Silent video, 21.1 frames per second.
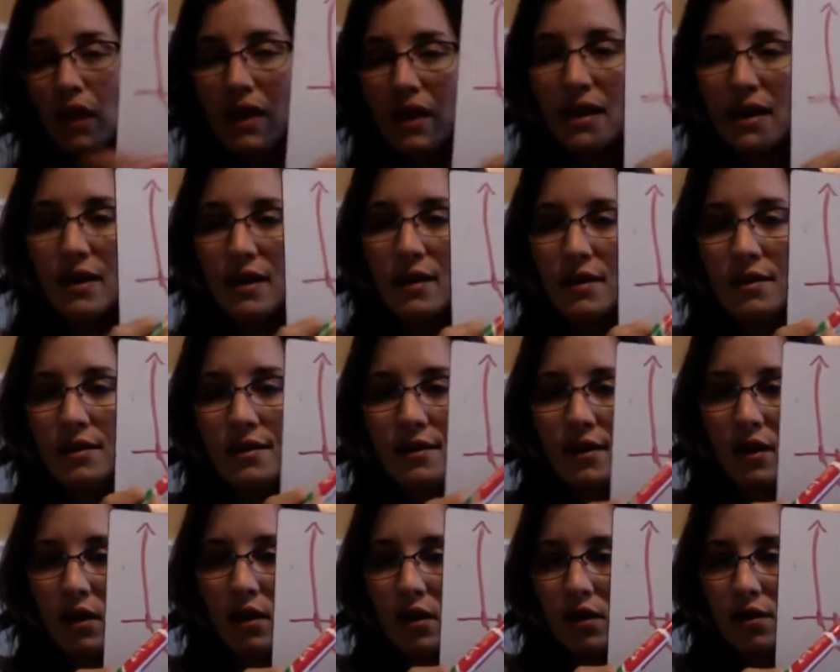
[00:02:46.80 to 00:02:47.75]
is
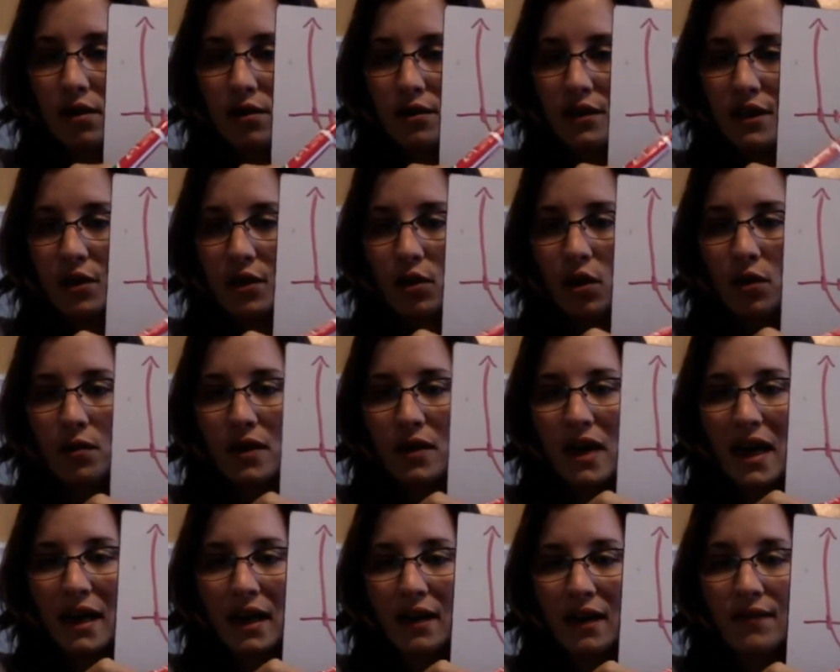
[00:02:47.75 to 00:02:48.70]
0,
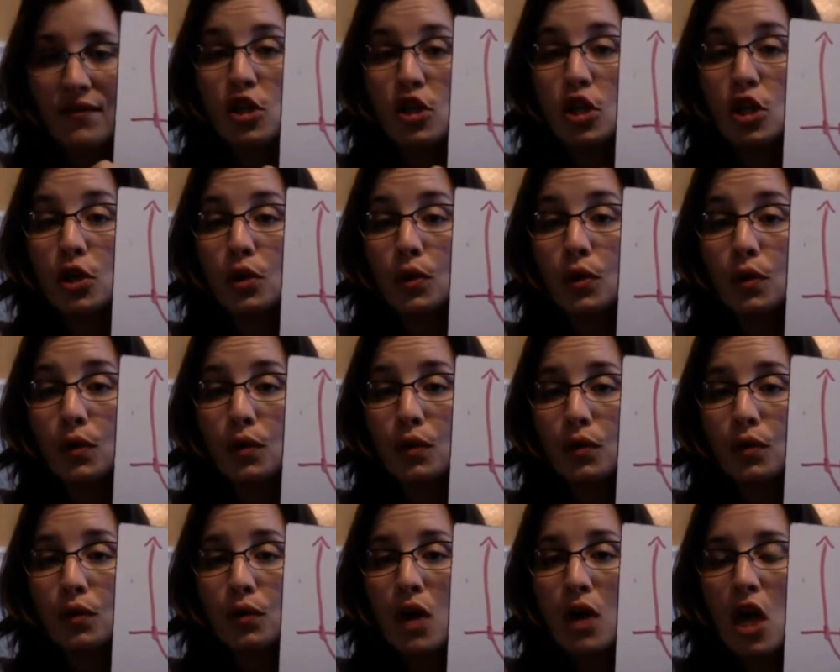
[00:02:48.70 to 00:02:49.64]
-2.
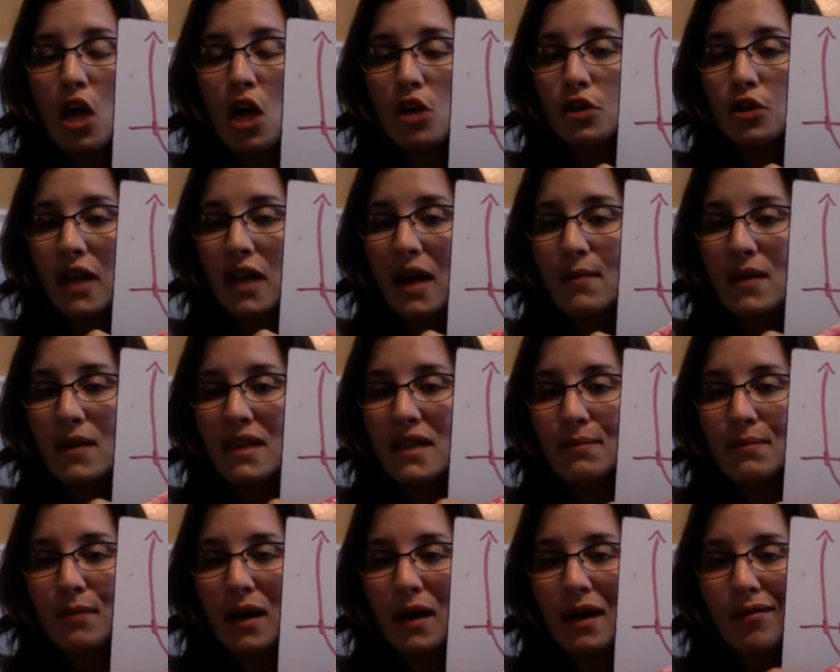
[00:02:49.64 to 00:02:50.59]
So that
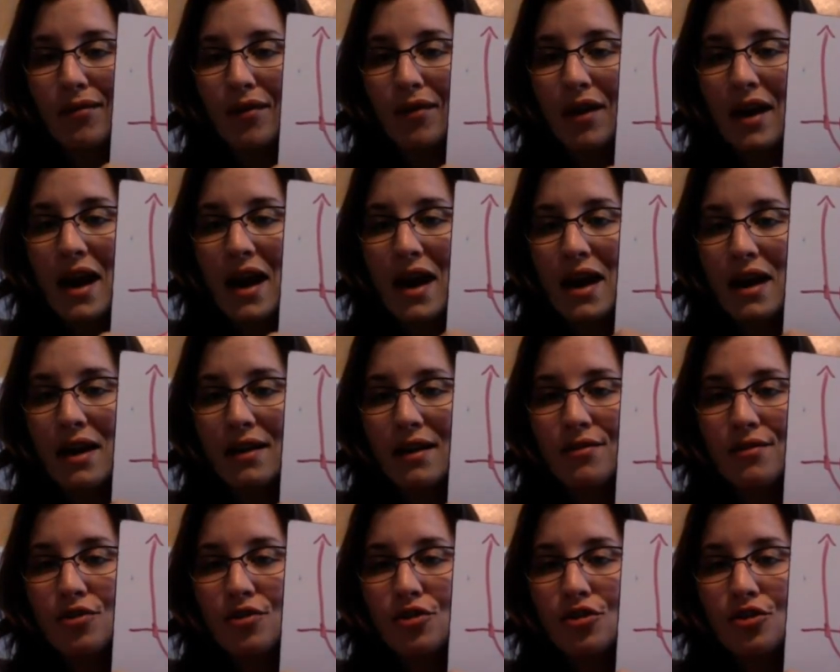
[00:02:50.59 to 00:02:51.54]
means my
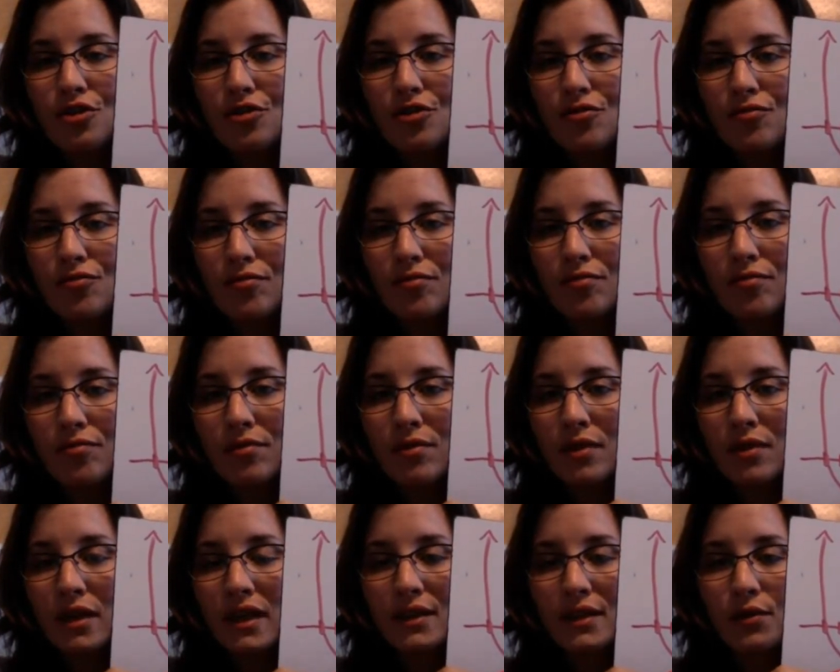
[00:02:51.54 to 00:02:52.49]
range
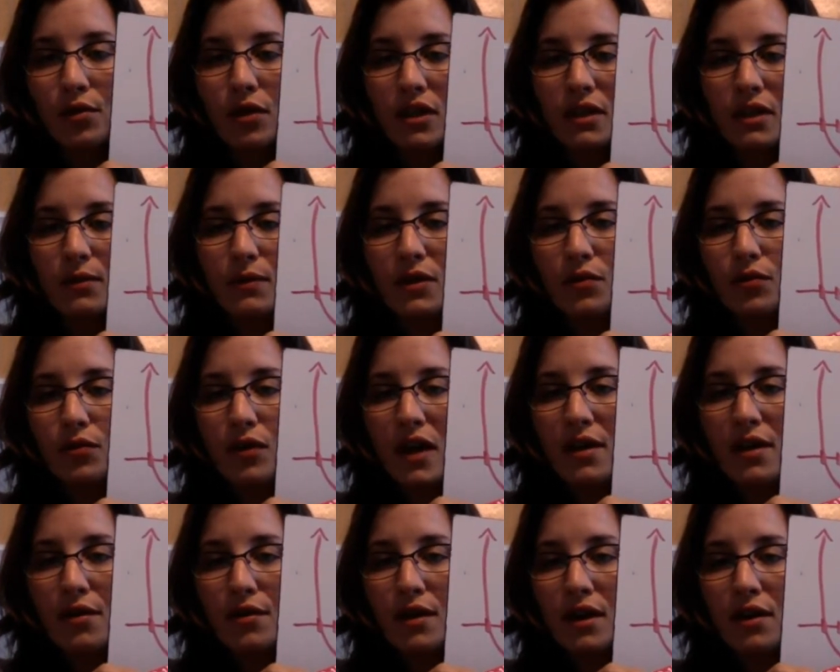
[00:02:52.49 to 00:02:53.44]
is going to be
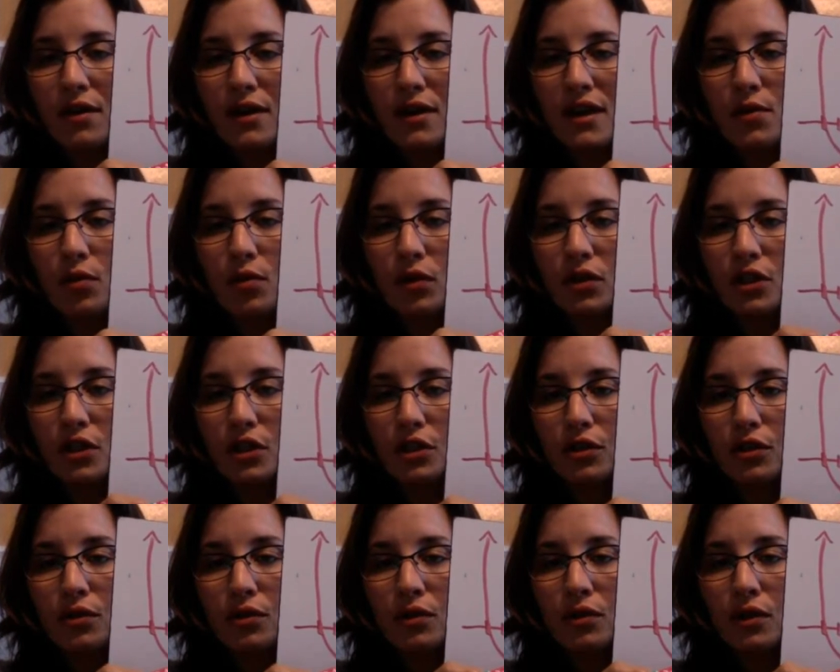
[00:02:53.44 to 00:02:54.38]
greater than or equal
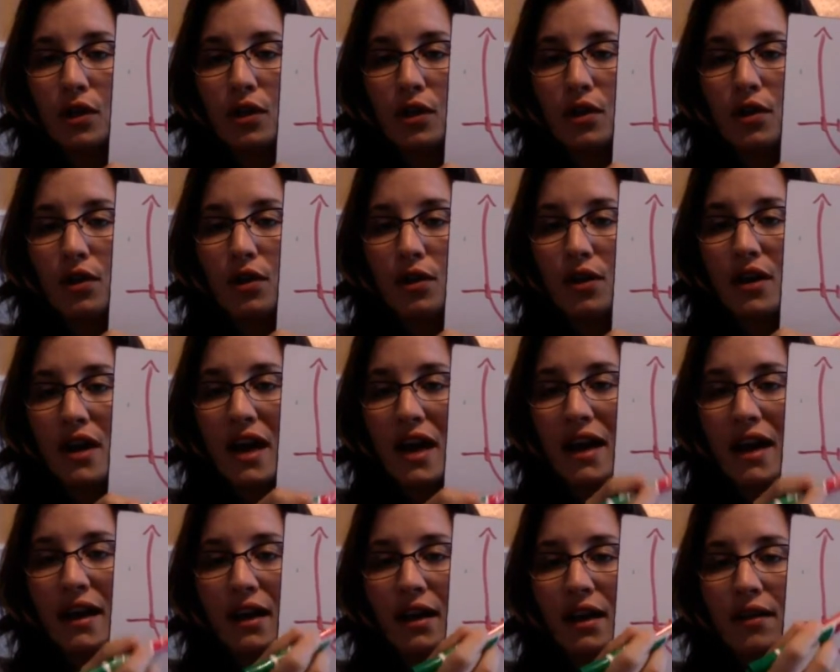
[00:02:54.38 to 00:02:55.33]
to
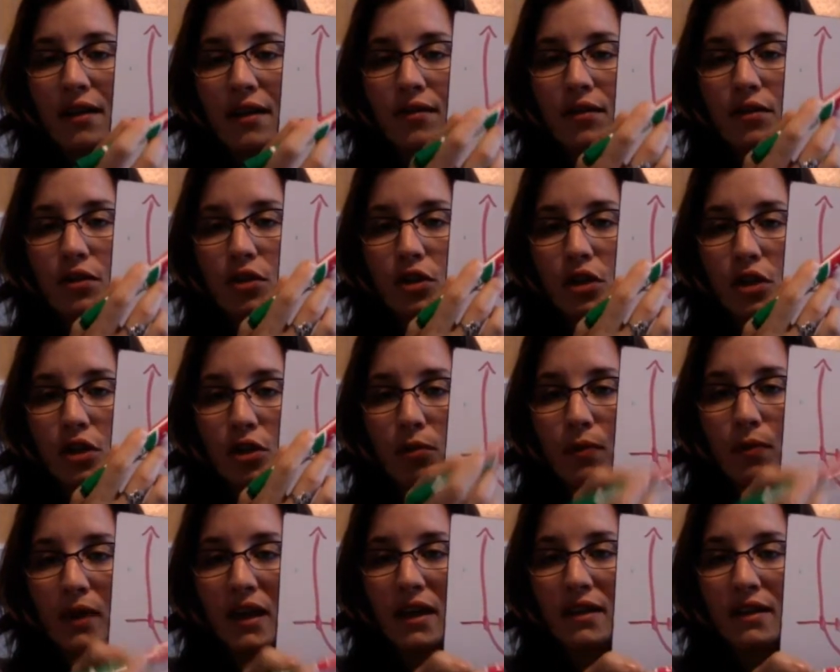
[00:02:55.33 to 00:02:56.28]

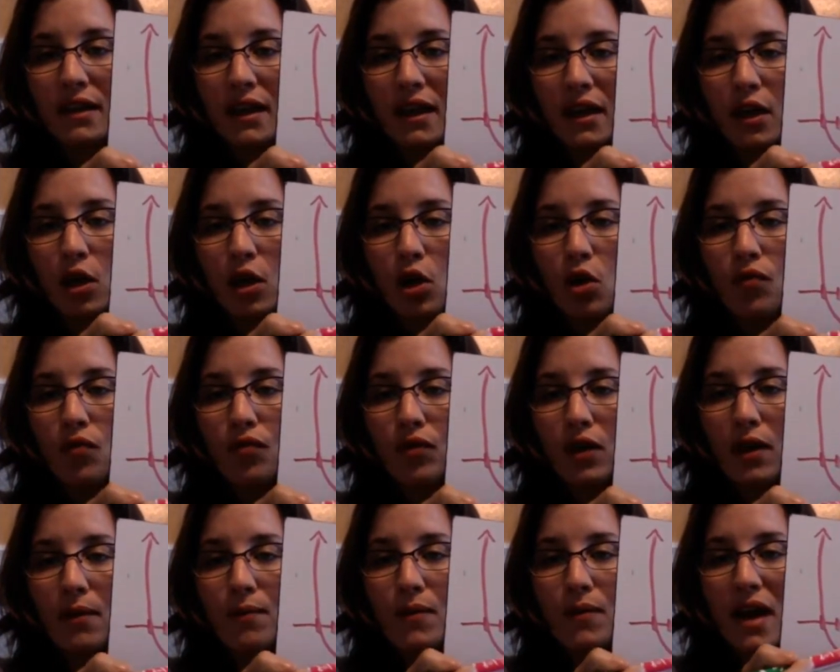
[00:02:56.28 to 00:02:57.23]
-2, because it can go
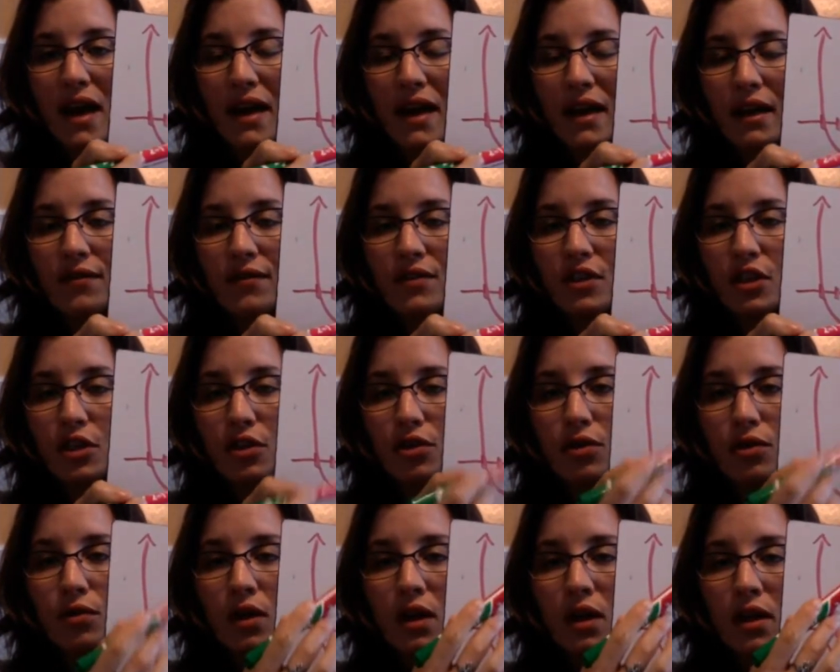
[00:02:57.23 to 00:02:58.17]
from
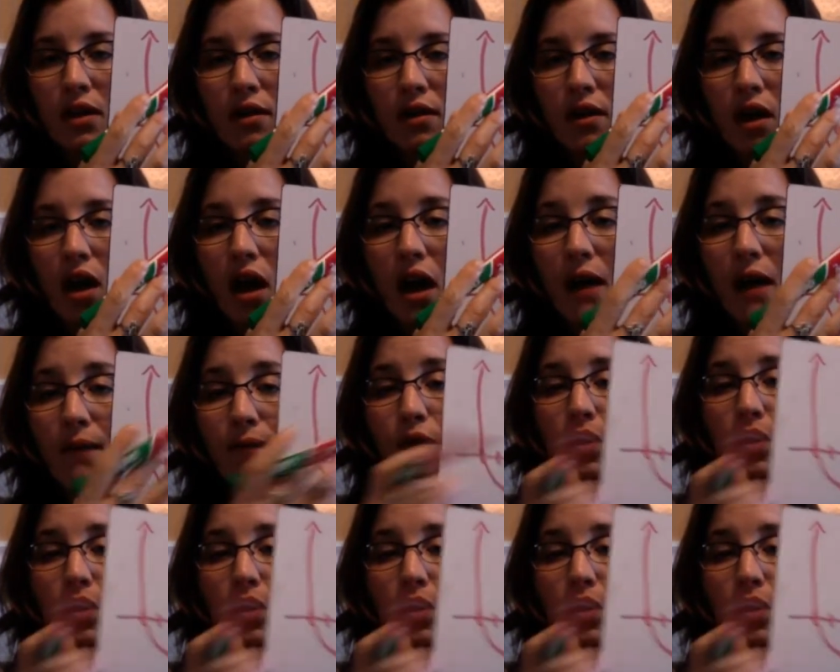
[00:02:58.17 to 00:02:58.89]
-2 up